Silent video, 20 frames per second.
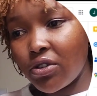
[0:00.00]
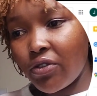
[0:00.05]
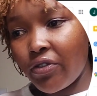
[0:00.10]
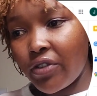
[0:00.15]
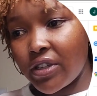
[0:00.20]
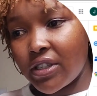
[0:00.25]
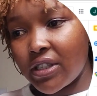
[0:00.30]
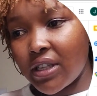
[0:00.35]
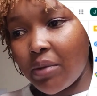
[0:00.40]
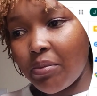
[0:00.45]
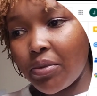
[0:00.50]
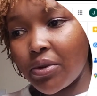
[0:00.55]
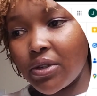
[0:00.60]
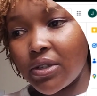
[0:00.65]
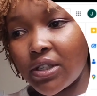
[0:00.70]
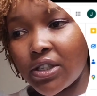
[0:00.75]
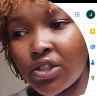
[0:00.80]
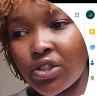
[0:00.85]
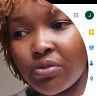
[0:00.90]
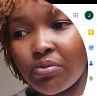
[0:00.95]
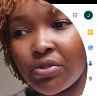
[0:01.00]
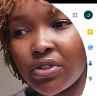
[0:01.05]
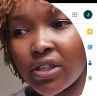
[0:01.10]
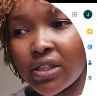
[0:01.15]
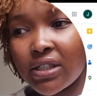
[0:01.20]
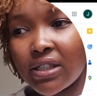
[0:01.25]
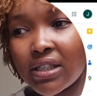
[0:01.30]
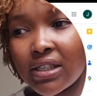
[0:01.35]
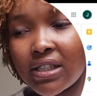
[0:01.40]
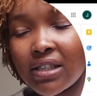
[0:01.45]
So for example,
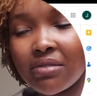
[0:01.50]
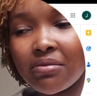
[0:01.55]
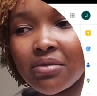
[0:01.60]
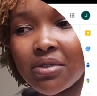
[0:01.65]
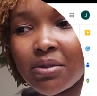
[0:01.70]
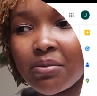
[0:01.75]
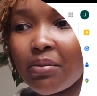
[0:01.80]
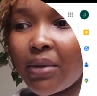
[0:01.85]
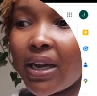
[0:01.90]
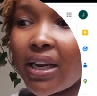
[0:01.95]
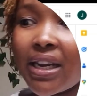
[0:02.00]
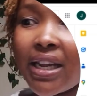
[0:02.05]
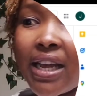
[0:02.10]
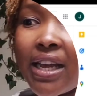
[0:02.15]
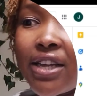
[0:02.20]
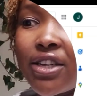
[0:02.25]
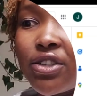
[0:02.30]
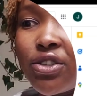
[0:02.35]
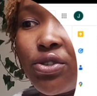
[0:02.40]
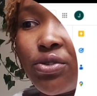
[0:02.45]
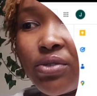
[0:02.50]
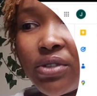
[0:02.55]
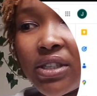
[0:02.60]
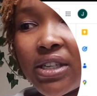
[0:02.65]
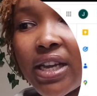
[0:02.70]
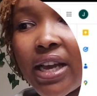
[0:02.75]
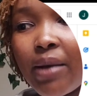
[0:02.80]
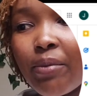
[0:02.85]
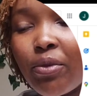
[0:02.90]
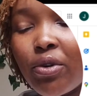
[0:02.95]
distributed systems, Monday and
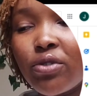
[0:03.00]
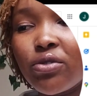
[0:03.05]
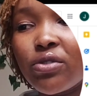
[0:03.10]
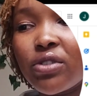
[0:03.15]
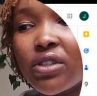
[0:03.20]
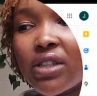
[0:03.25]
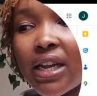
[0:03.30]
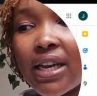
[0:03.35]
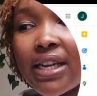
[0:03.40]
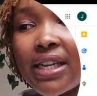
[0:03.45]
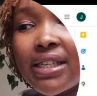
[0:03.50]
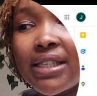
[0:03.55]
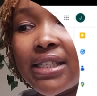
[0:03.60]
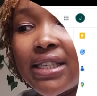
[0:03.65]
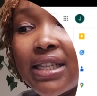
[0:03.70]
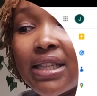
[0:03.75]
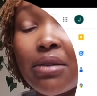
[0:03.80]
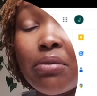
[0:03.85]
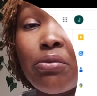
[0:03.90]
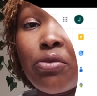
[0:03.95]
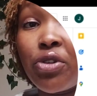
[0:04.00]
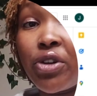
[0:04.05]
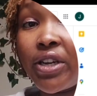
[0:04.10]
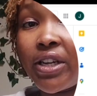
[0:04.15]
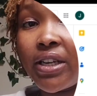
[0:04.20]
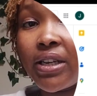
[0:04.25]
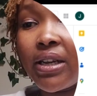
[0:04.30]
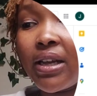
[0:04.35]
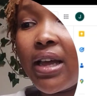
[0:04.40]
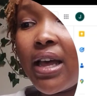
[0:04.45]
Tuesday, I'm going to study it in the
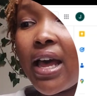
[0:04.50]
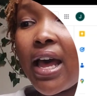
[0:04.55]
morning.